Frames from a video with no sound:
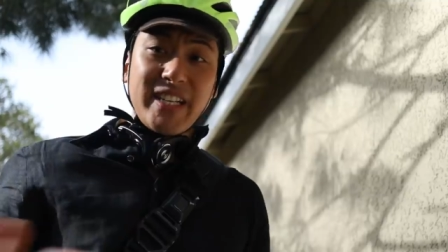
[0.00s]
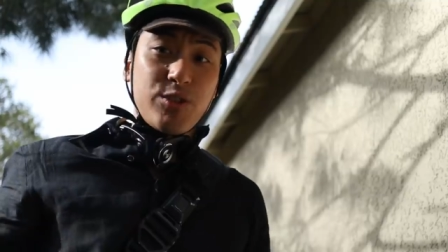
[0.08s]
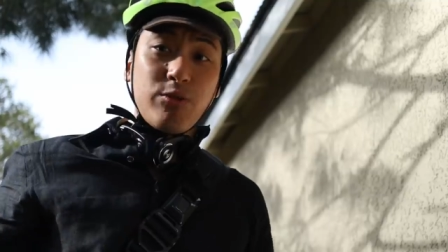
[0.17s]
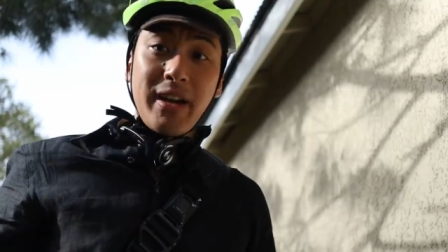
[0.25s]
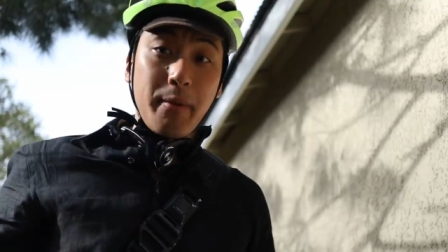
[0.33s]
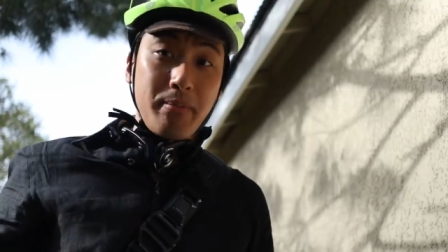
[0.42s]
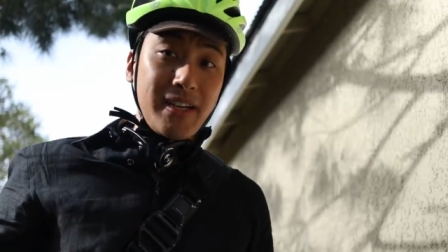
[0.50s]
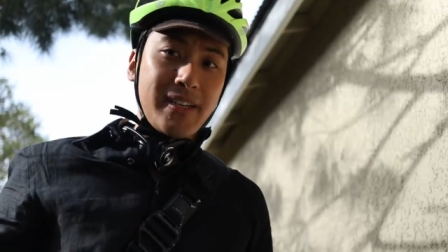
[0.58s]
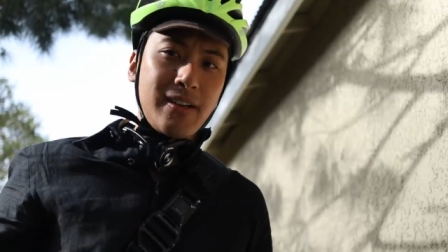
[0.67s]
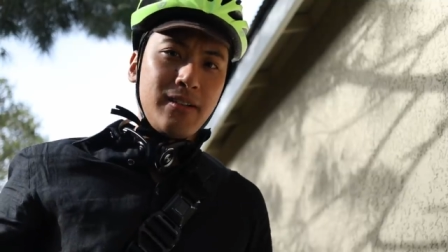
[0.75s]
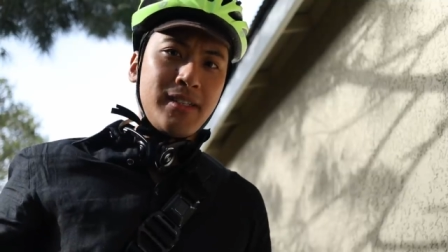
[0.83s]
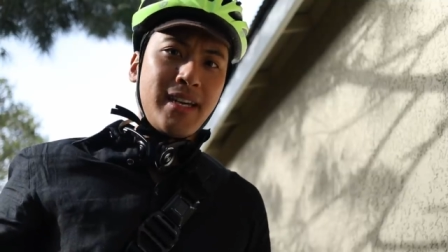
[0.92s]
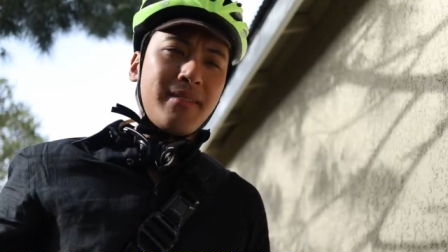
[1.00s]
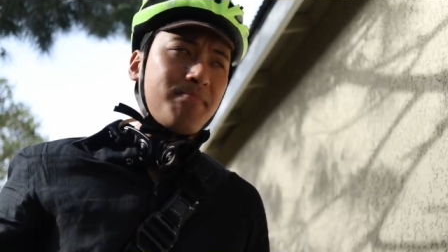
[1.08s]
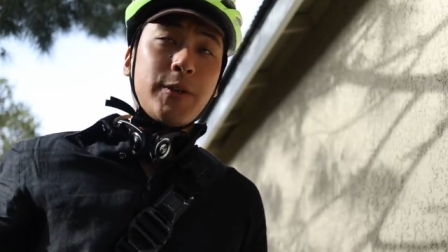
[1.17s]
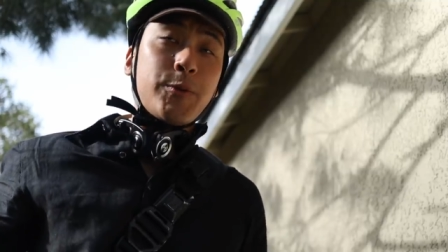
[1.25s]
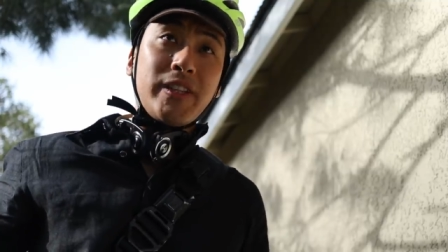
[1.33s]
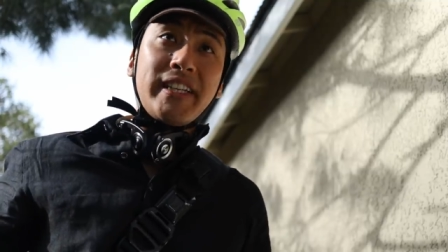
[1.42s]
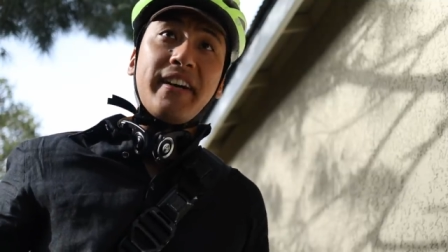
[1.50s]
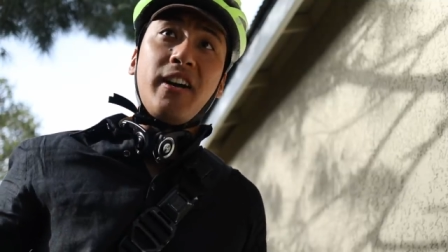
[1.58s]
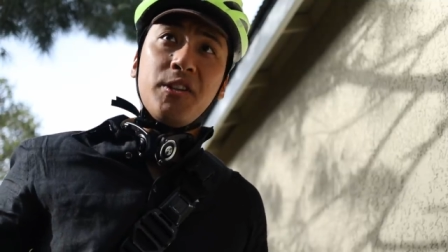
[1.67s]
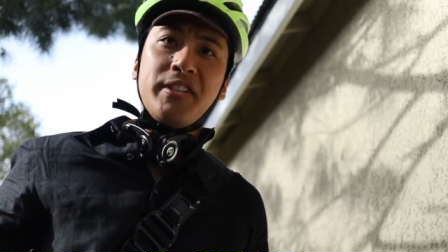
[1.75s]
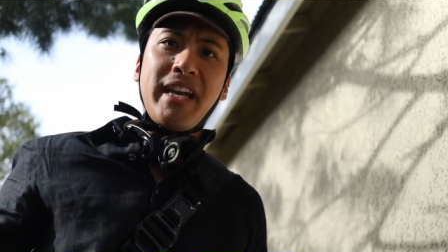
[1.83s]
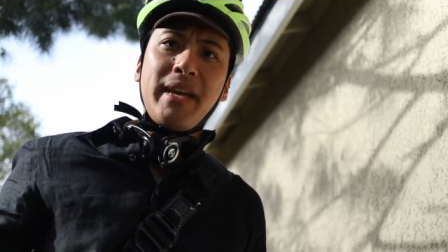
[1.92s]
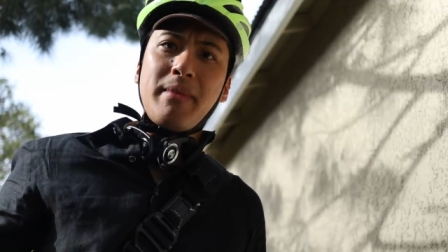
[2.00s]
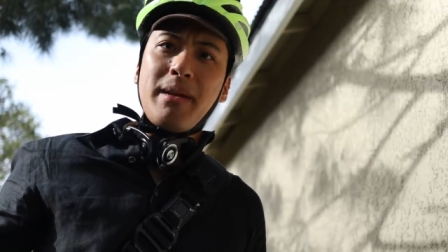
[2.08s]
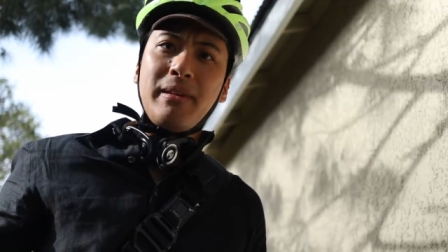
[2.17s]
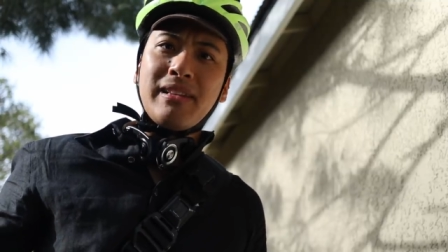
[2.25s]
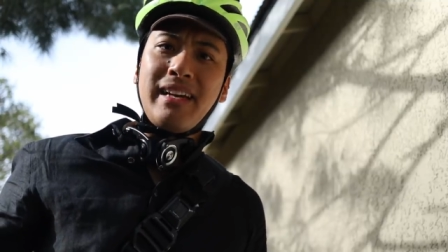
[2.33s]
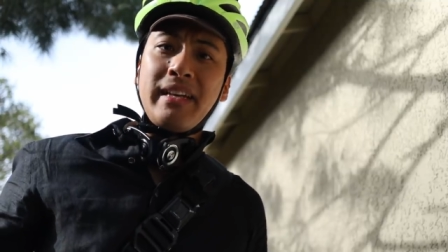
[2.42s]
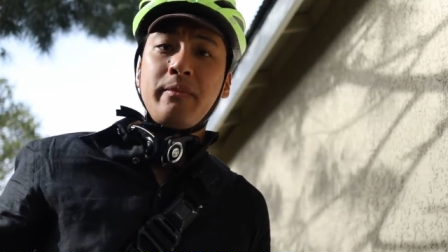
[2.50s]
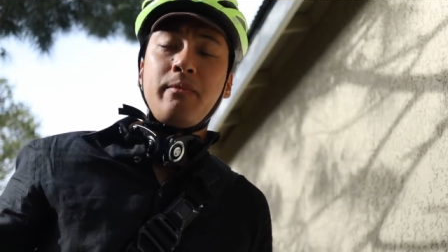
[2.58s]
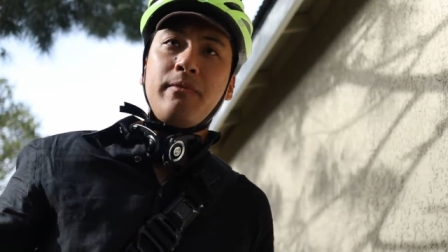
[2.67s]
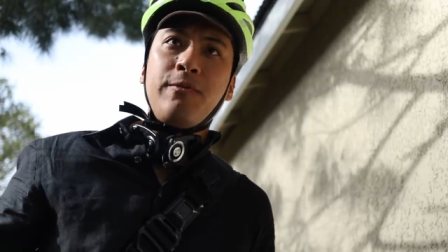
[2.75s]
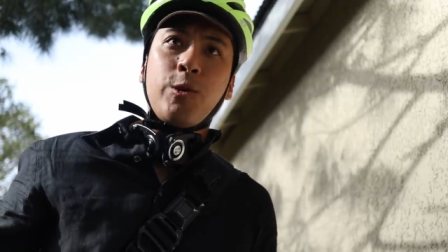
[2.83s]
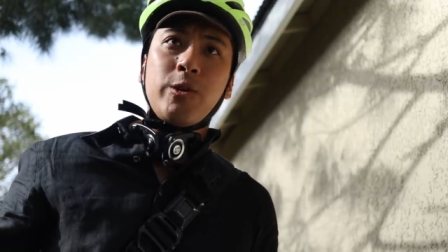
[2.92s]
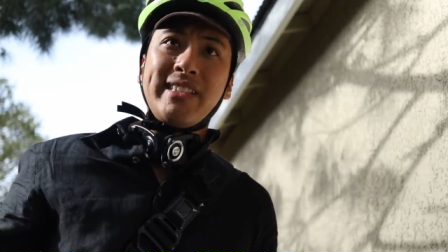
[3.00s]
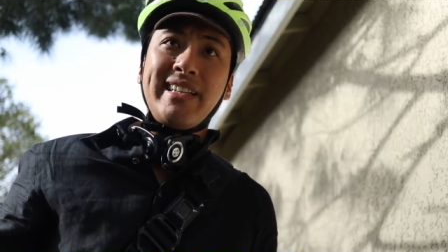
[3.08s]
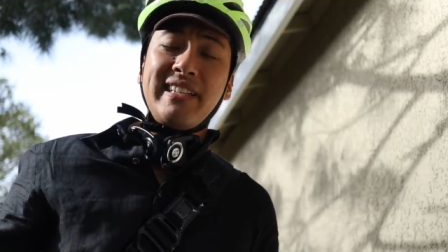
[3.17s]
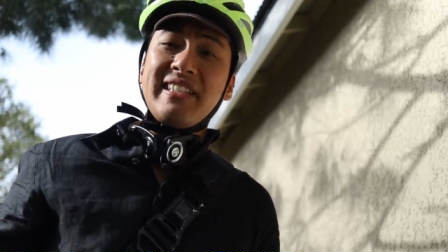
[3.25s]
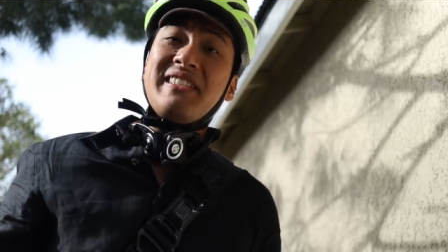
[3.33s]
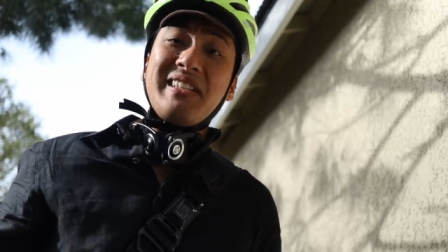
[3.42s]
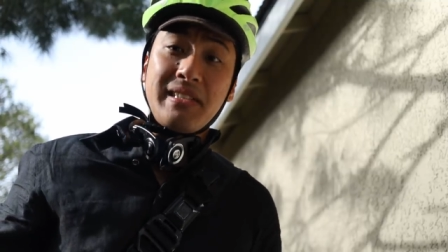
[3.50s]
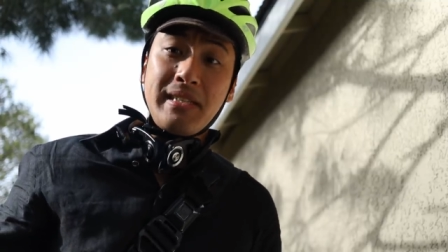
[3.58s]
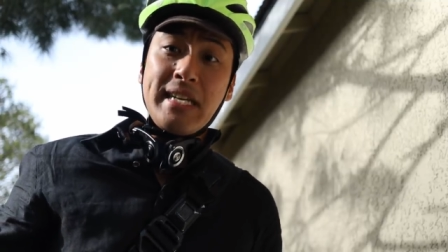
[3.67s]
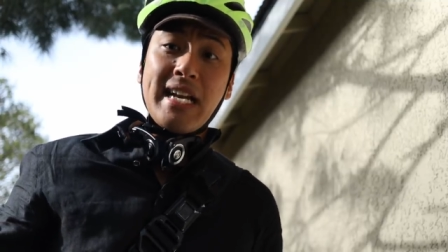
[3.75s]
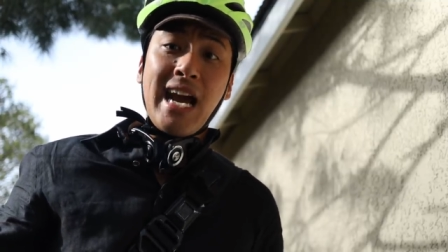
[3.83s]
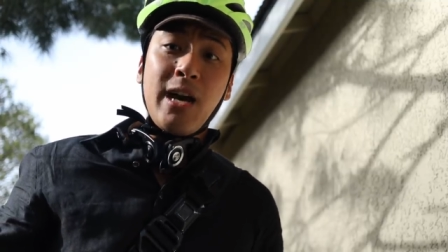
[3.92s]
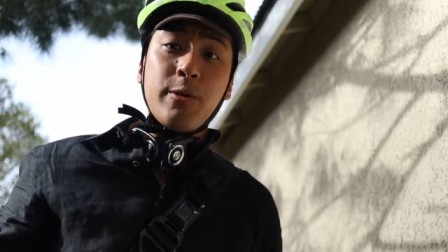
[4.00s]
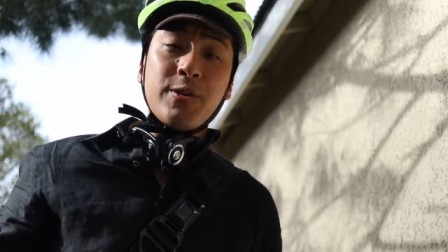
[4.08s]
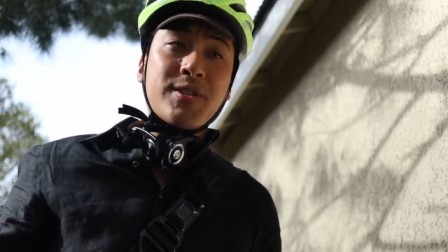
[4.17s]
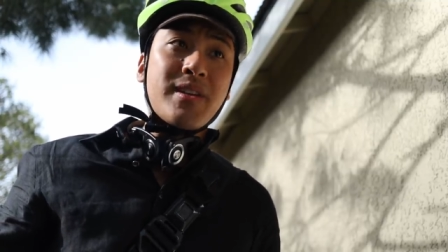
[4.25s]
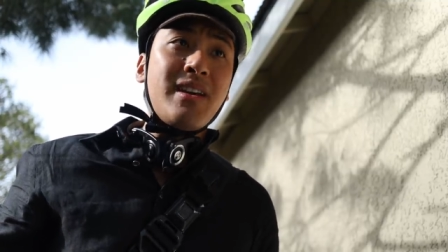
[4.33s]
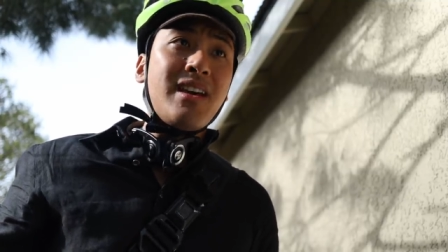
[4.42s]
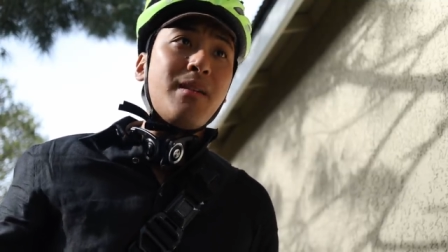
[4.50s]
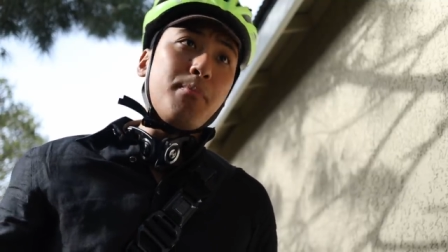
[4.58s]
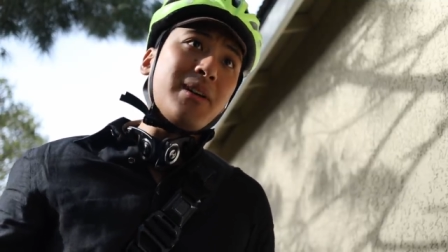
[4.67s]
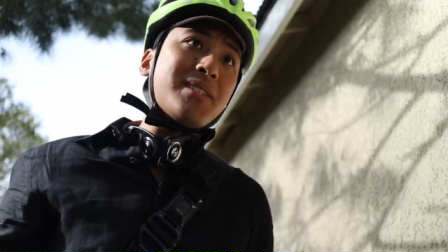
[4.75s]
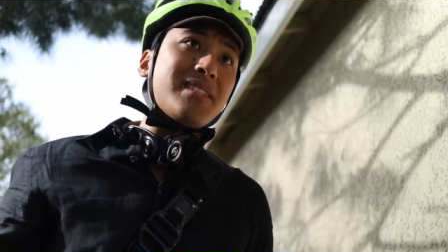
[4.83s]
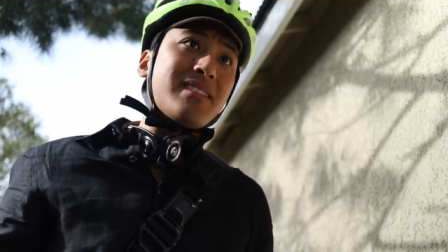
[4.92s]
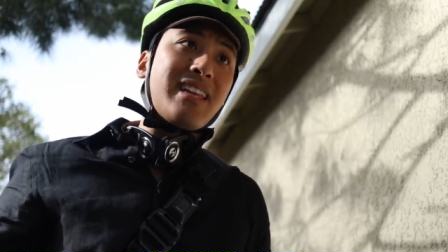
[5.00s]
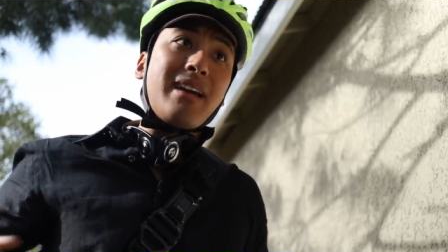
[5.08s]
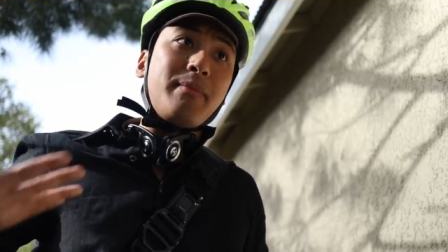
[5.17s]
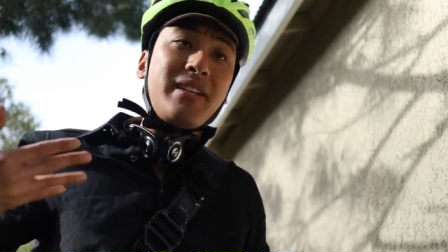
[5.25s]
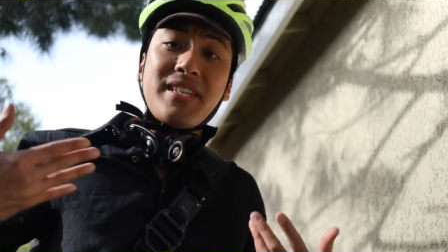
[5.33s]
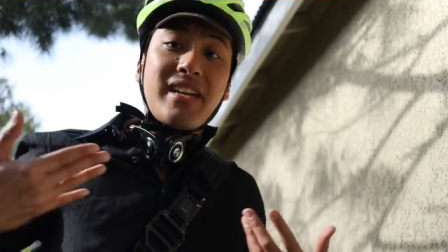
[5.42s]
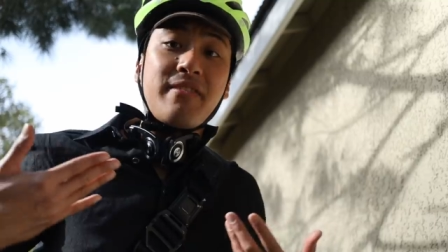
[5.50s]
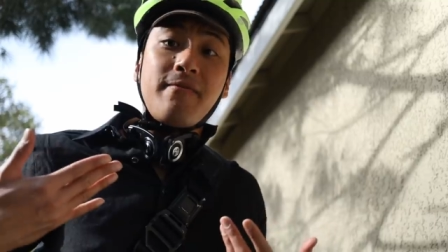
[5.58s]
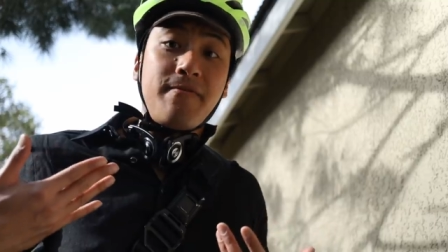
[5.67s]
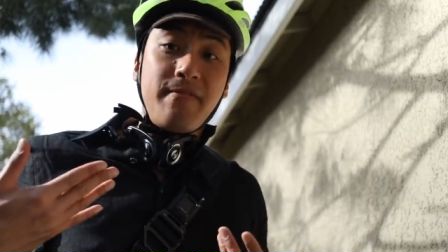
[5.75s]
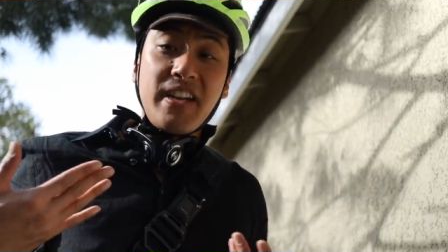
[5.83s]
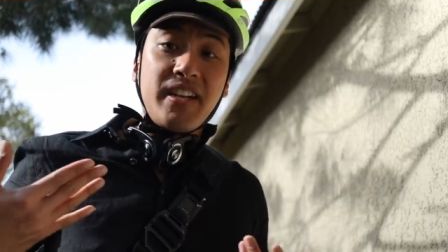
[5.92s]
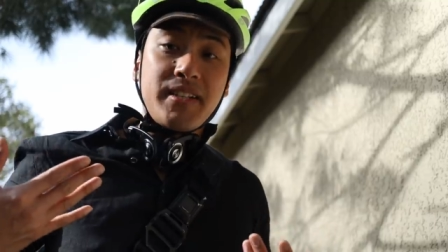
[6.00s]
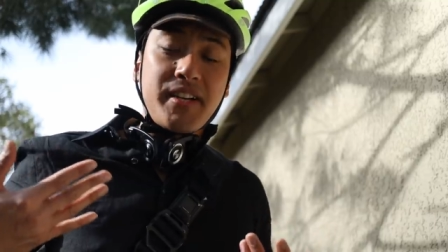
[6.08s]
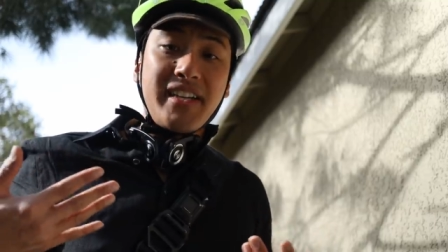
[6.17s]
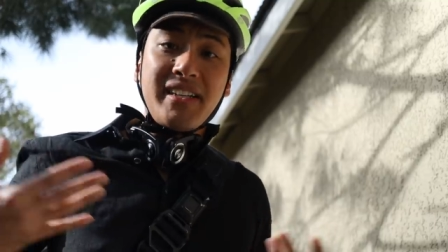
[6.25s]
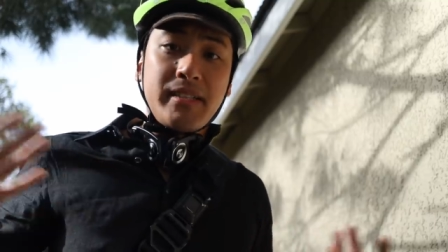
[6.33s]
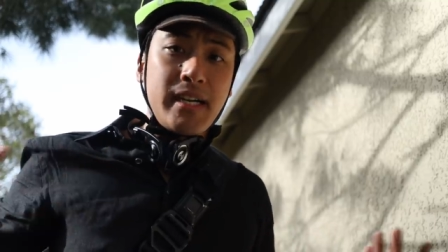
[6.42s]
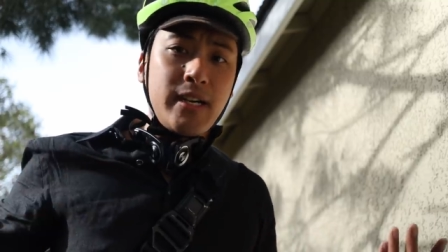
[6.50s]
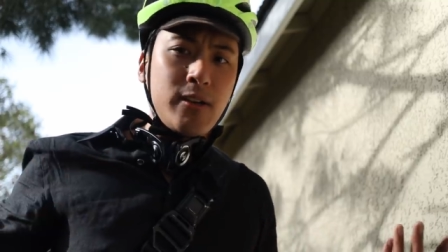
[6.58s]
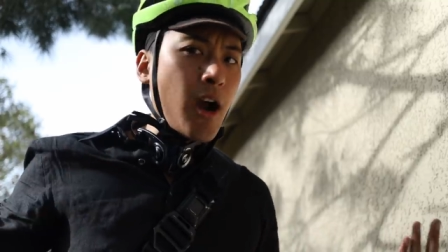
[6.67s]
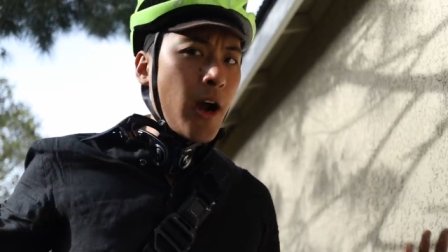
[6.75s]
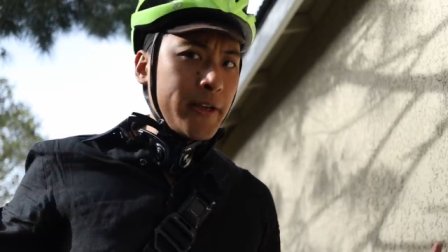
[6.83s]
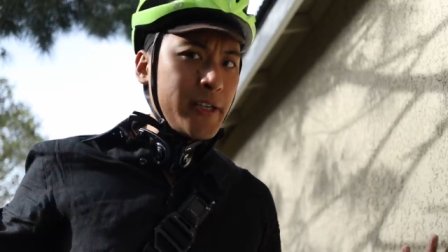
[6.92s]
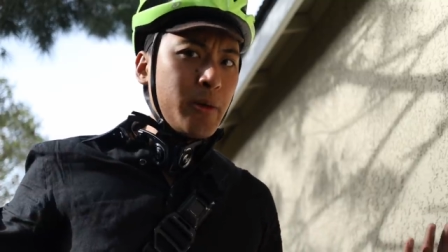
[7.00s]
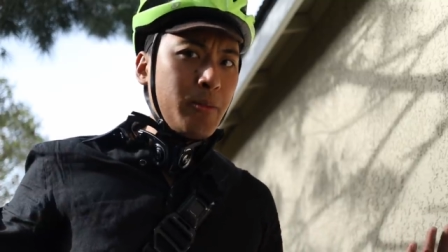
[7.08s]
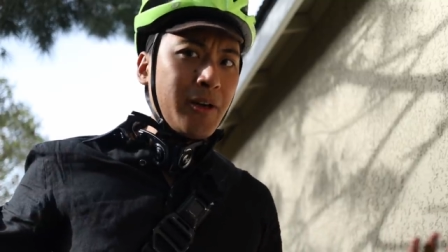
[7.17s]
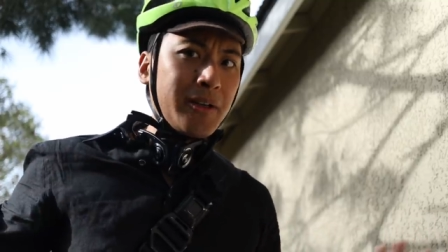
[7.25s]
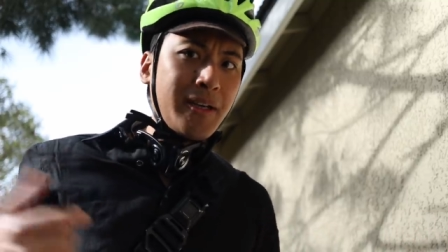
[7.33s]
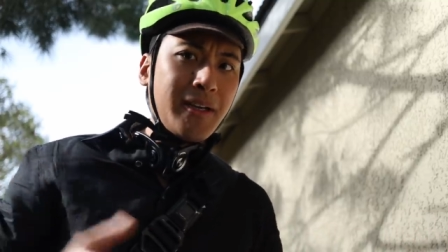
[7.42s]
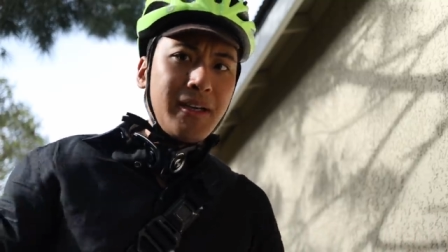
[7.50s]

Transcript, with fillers: get to ride a bike all day, literally all day, maybe like 14 to 16 hours, but that means I can finish an entire audiobook.